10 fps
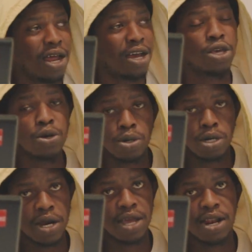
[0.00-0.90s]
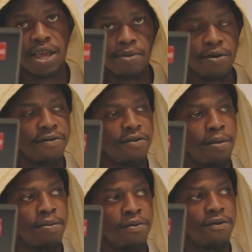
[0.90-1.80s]
a huge record label
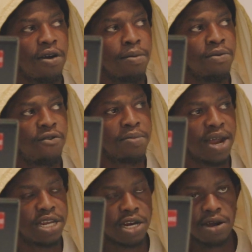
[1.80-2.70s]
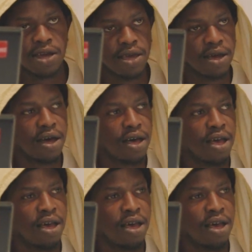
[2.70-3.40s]
from Nigeria here.